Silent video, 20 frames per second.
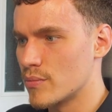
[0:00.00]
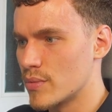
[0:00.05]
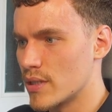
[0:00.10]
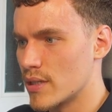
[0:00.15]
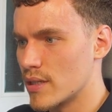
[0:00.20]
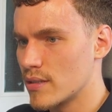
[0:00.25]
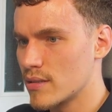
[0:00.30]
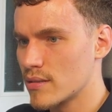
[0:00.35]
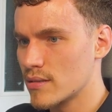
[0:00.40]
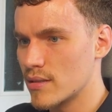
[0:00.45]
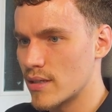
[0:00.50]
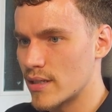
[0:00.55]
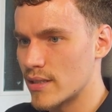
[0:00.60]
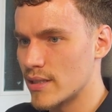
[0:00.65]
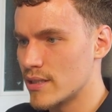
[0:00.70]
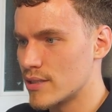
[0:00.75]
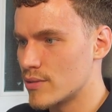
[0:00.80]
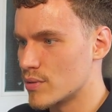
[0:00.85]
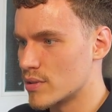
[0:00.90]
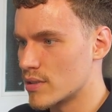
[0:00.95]
blur, and
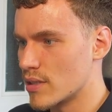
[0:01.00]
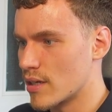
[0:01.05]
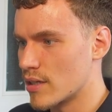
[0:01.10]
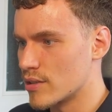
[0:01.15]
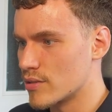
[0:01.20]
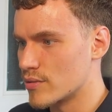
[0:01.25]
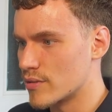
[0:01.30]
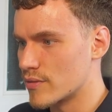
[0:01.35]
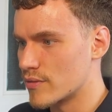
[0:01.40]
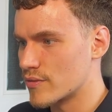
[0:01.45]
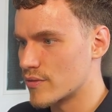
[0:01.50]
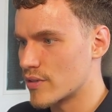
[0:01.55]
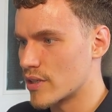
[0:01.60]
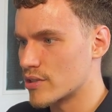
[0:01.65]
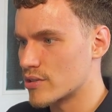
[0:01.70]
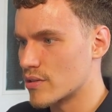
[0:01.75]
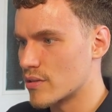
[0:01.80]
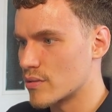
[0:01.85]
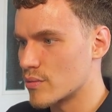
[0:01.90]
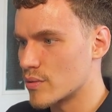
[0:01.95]
this was under a
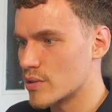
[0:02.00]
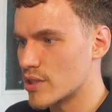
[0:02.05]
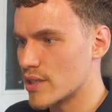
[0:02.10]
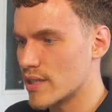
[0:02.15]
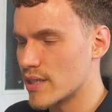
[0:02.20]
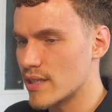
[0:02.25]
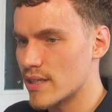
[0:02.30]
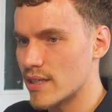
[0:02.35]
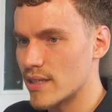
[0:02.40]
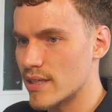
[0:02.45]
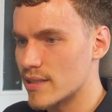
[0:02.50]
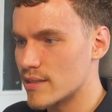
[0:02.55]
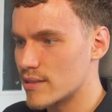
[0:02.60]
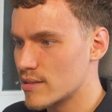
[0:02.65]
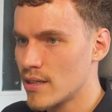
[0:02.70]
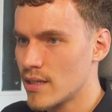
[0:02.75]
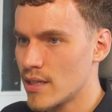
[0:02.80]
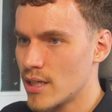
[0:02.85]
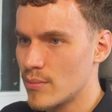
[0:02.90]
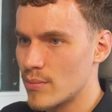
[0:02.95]
threshold, which it
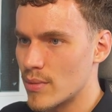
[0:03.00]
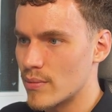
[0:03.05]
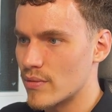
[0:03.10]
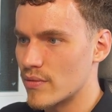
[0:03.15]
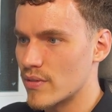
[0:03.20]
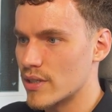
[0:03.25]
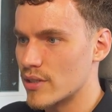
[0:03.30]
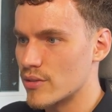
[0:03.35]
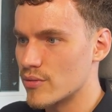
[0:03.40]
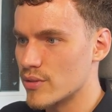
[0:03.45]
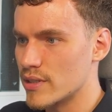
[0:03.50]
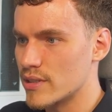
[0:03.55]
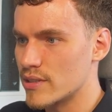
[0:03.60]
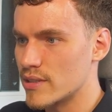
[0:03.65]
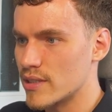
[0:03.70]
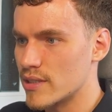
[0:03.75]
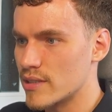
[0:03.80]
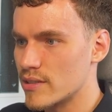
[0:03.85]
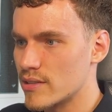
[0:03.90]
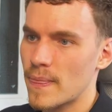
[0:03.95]
is, maybe if I increase
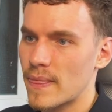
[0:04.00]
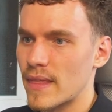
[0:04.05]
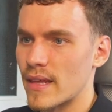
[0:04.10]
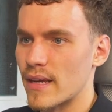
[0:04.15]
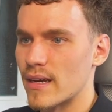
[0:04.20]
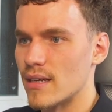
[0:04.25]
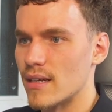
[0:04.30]
this, I